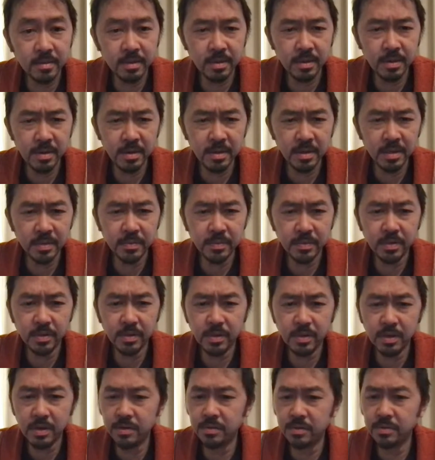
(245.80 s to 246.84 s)
30s for the
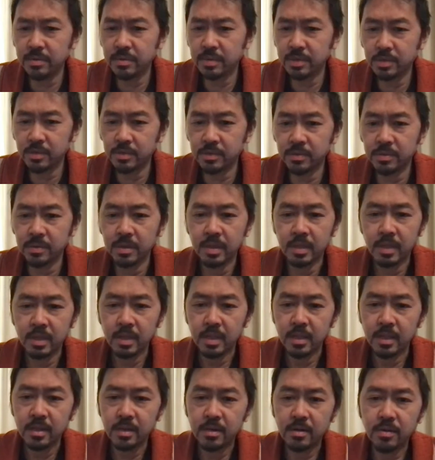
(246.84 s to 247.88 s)
low. So
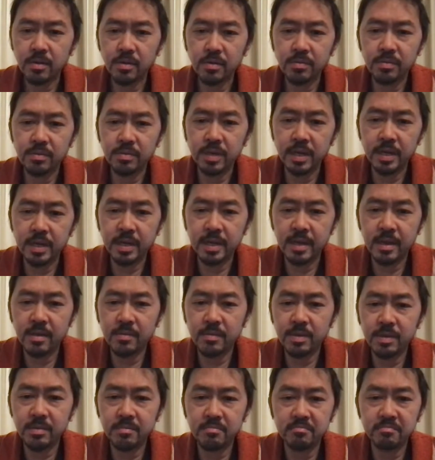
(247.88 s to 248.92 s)
cold right now,
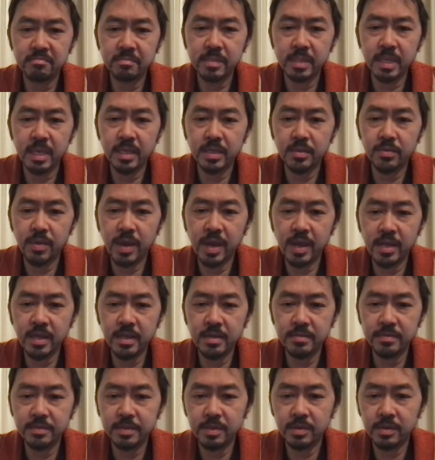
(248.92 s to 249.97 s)
but it's
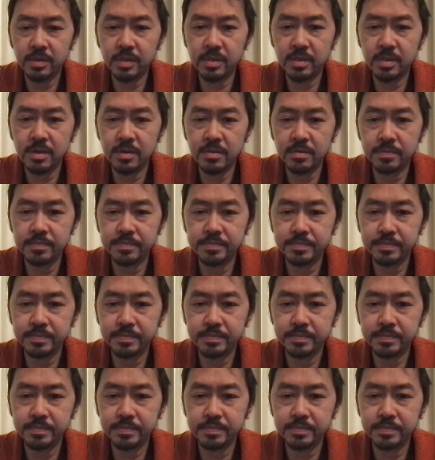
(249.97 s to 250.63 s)
rainy. No snow.